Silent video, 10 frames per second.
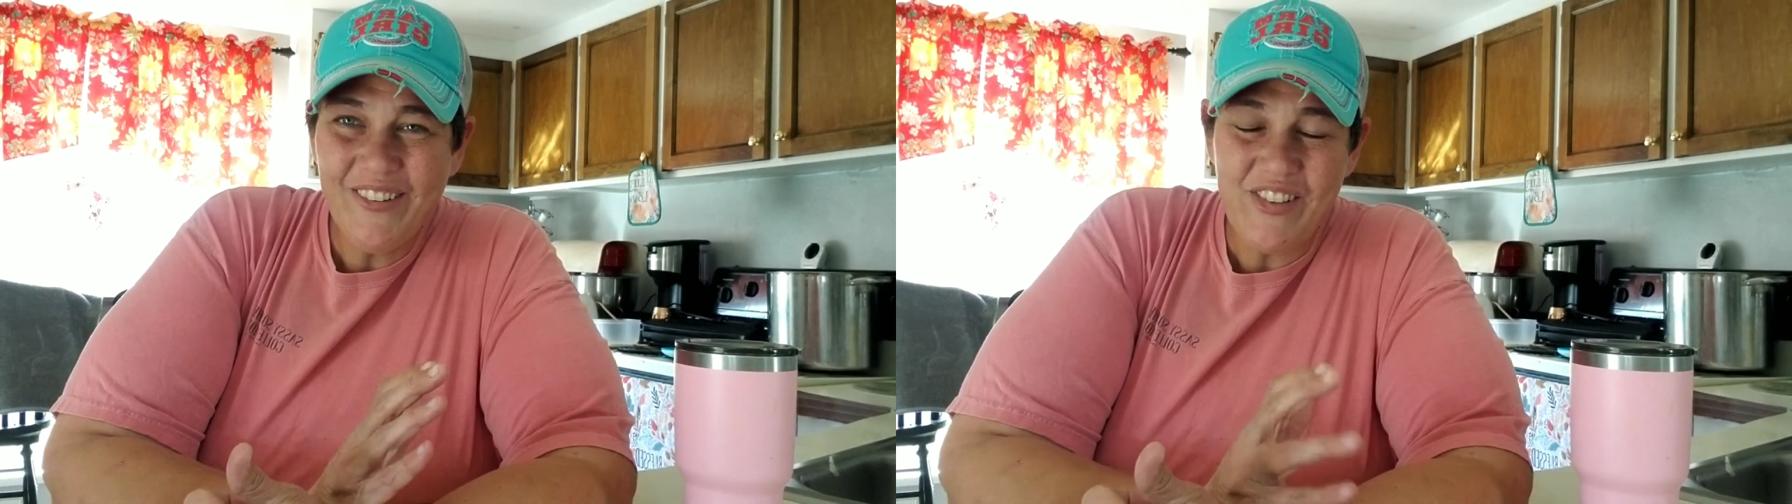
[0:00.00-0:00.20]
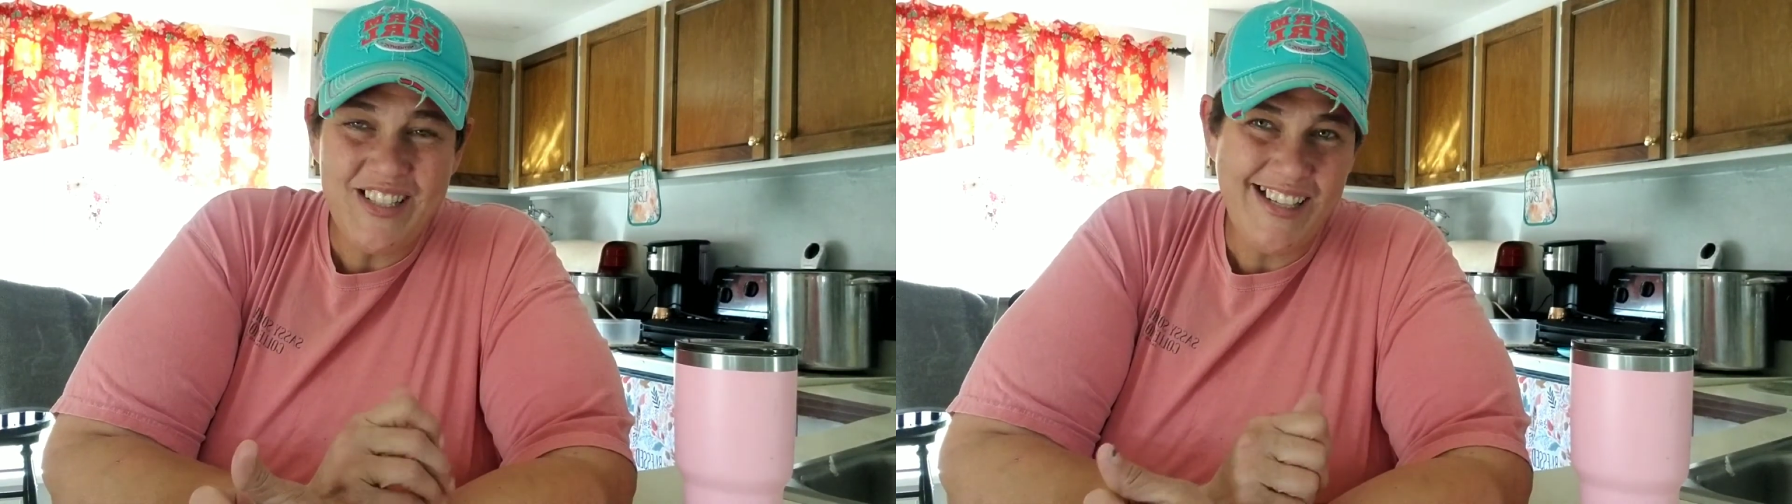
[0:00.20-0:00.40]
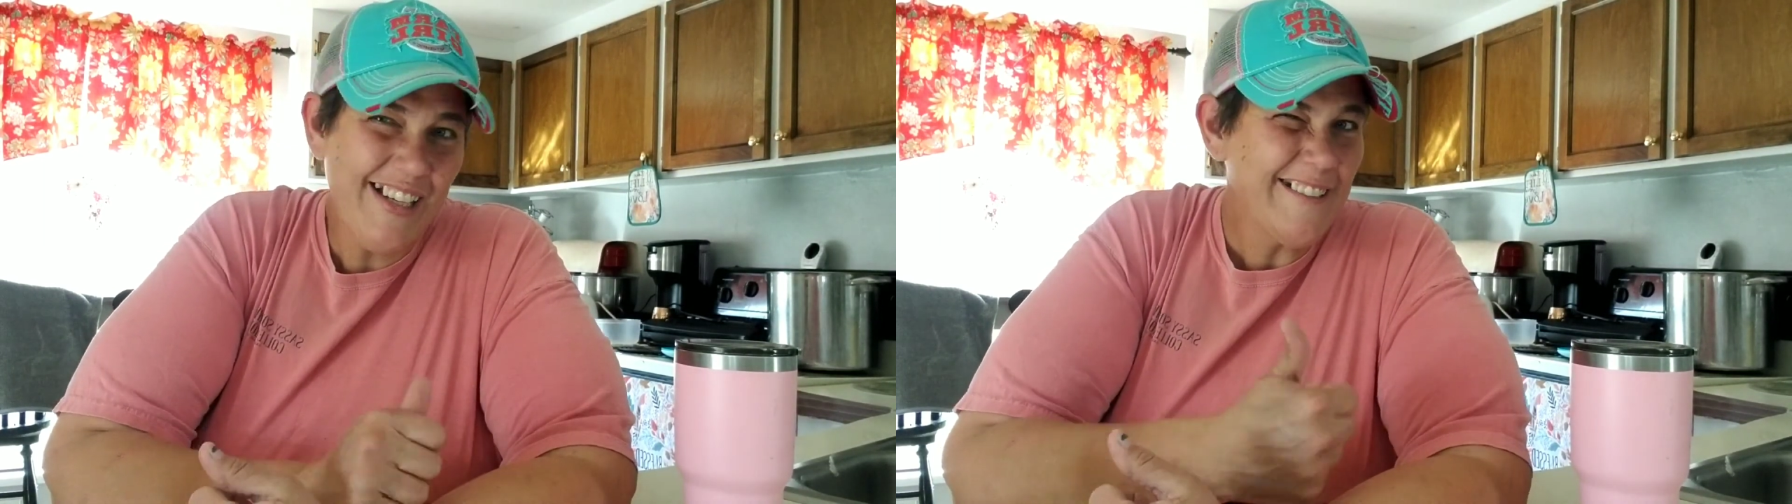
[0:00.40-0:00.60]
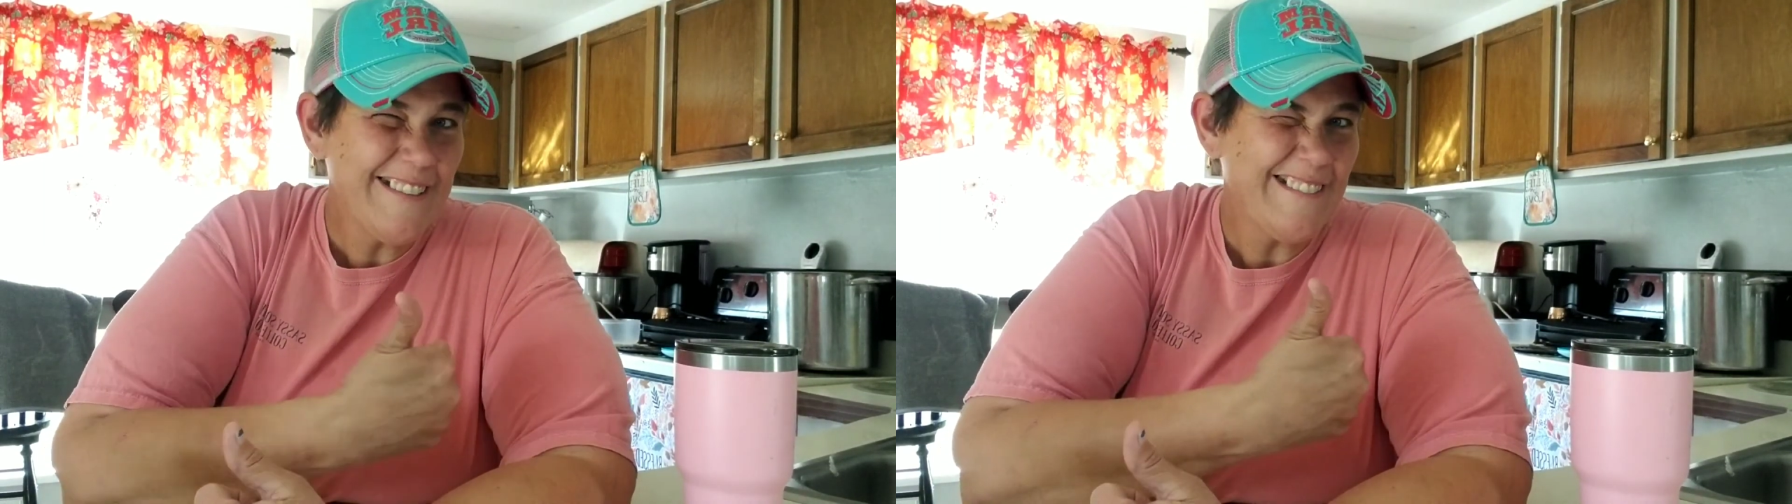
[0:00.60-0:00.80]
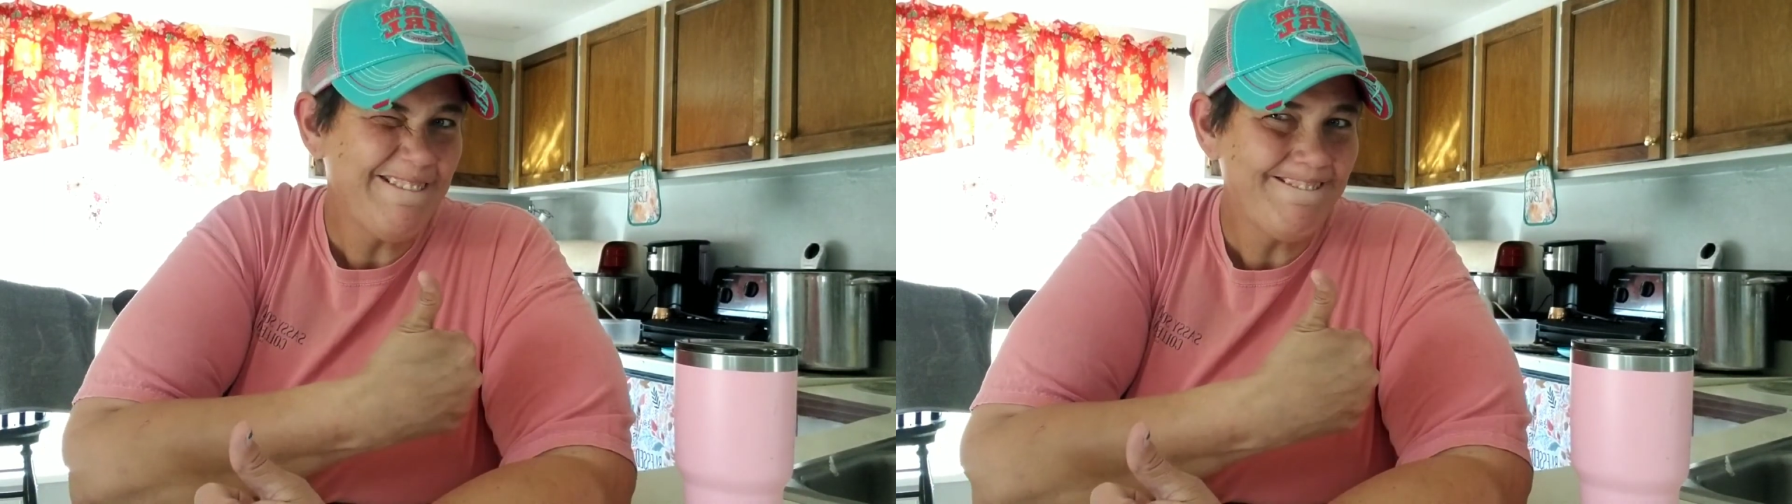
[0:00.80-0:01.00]
If you did,
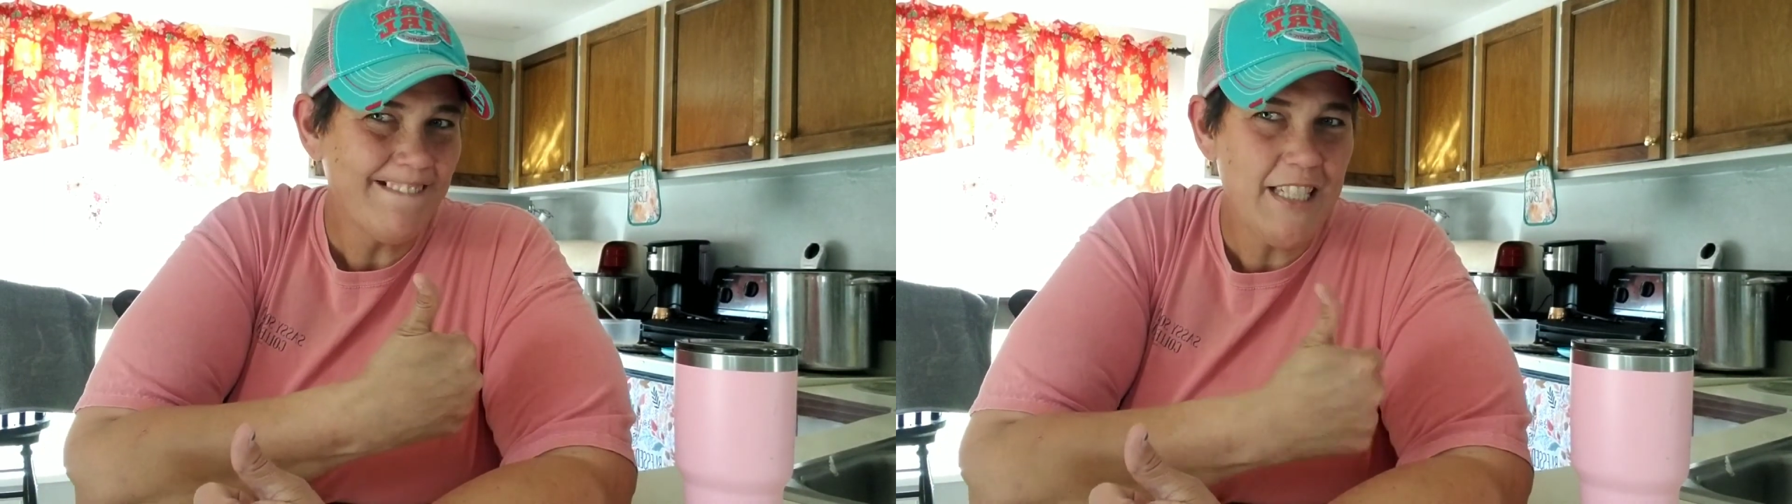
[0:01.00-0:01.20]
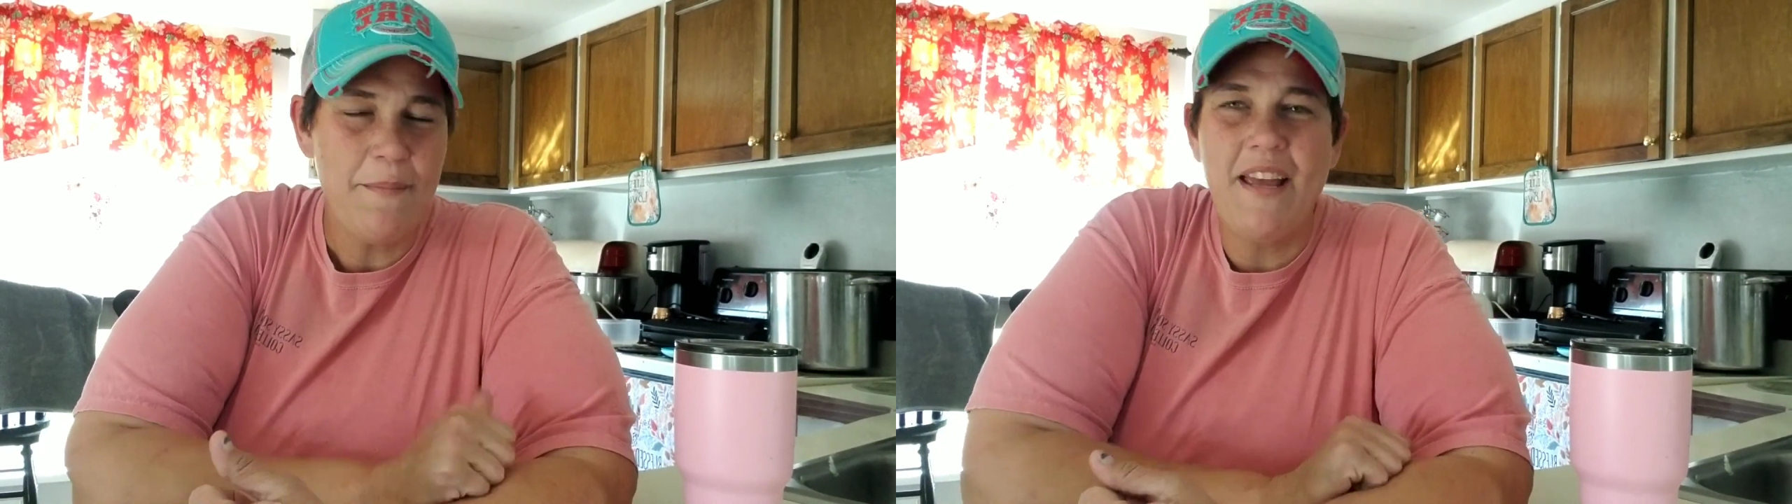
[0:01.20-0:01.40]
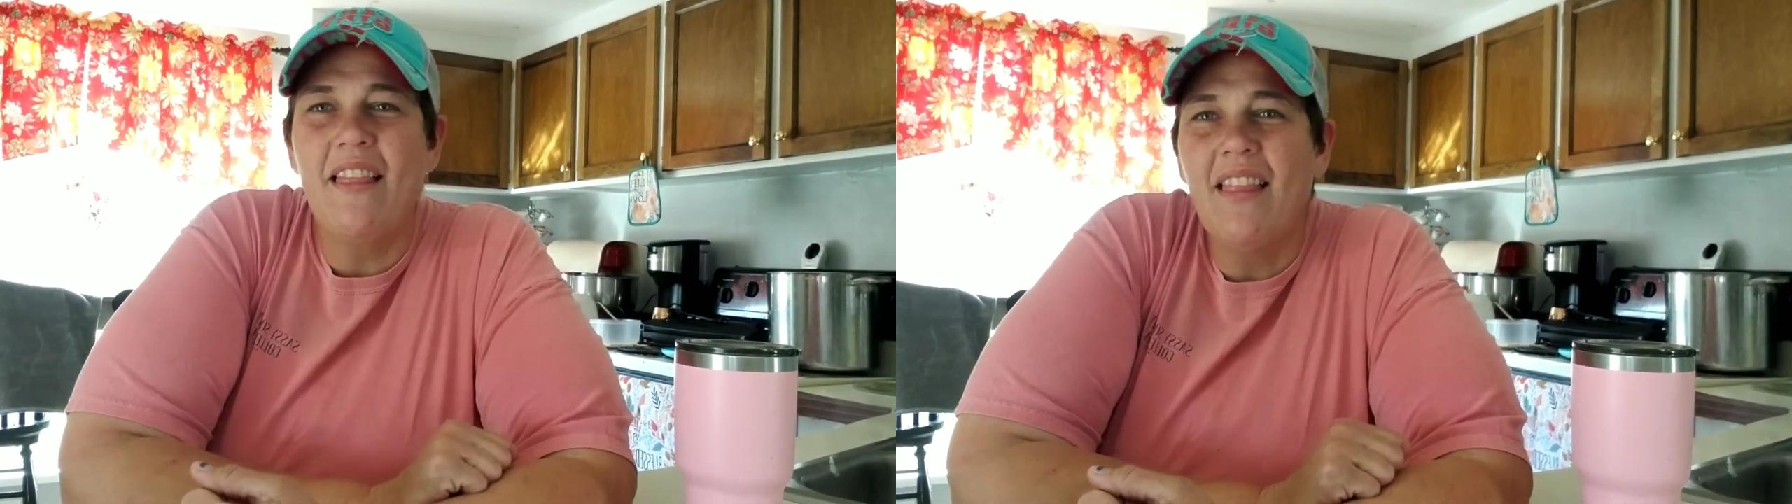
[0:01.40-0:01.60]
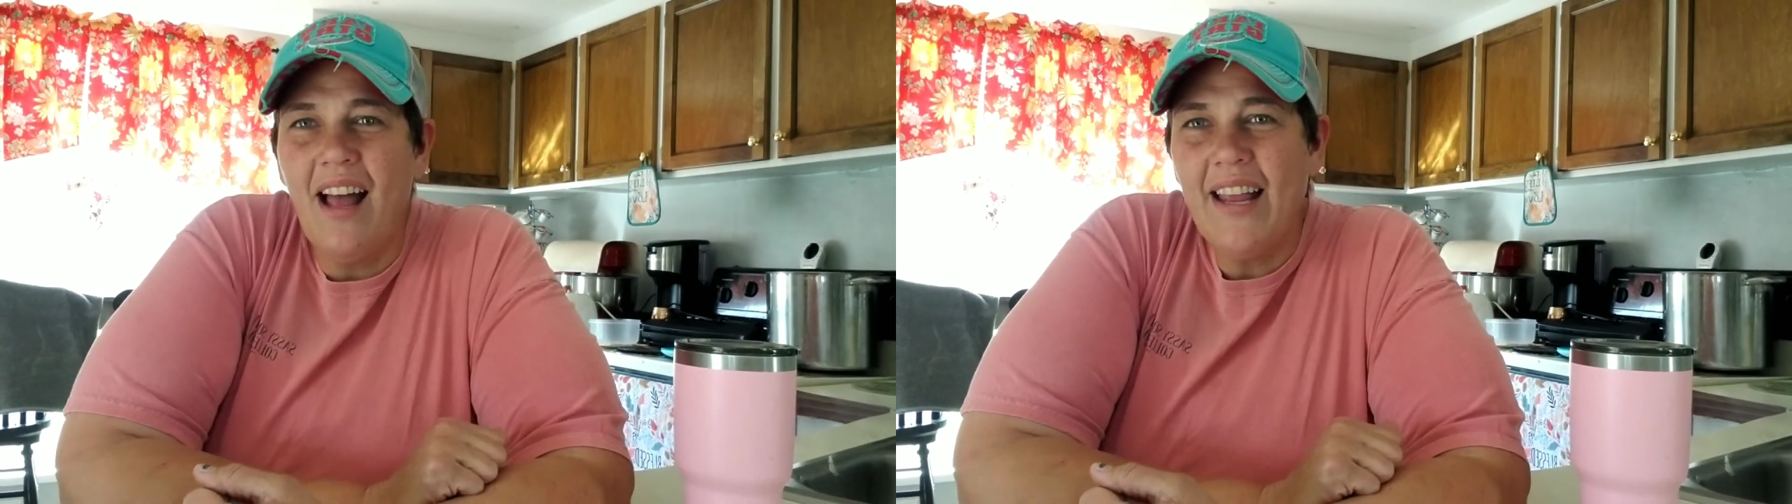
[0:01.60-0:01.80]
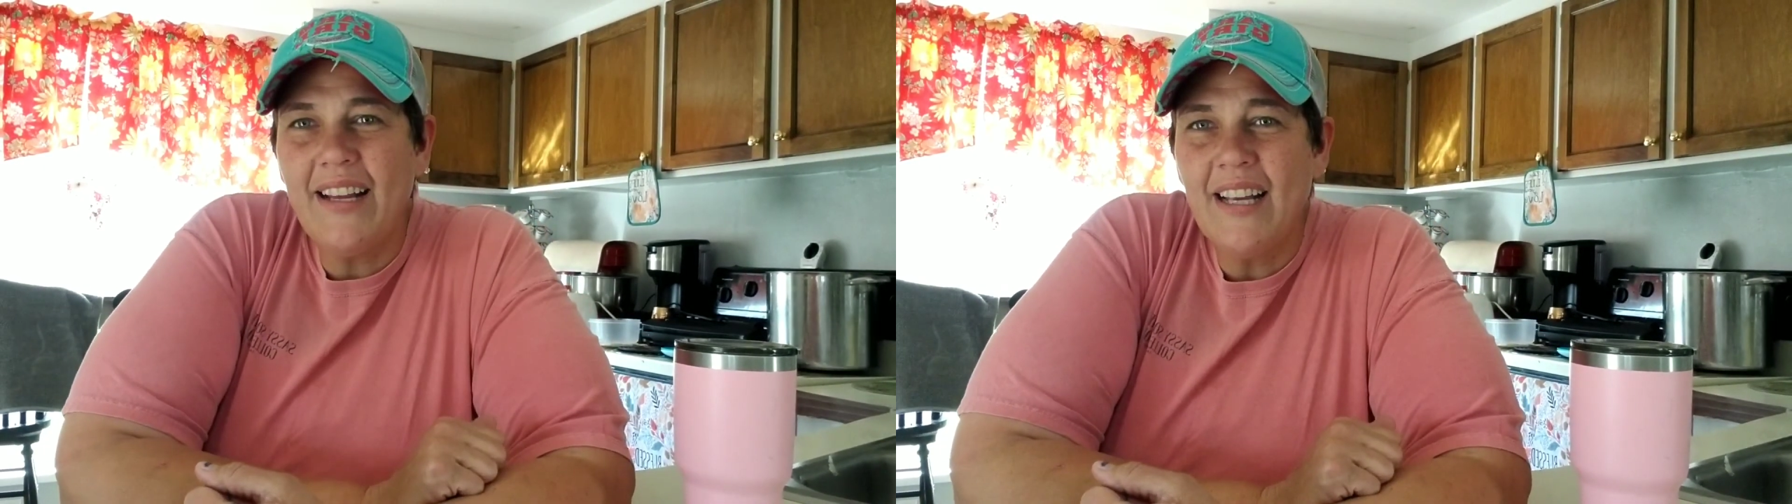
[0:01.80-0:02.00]
give me a
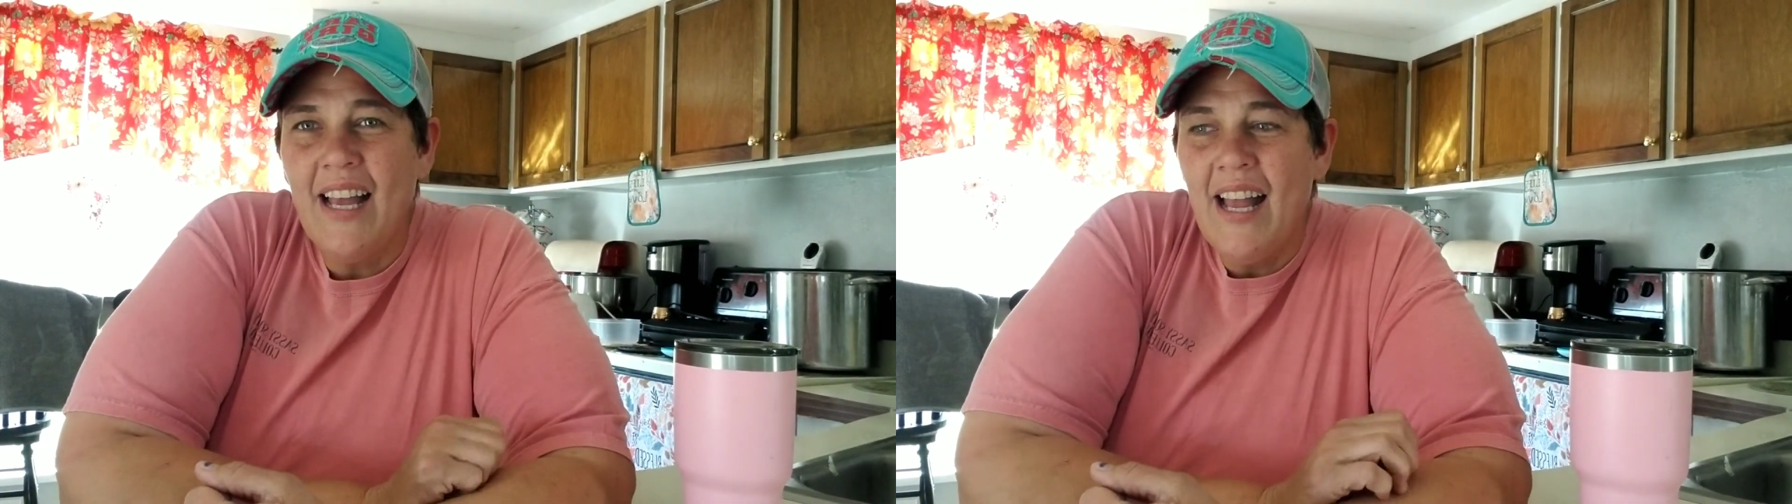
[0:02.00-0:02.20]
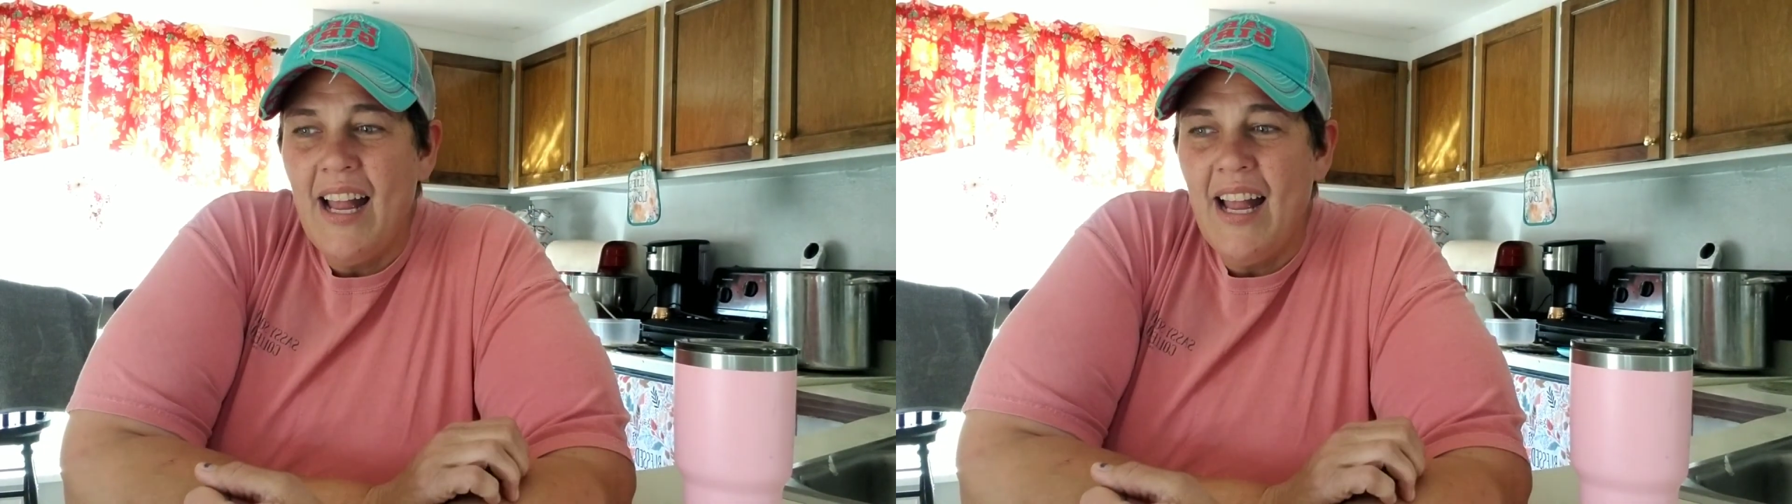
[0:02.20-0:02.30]
like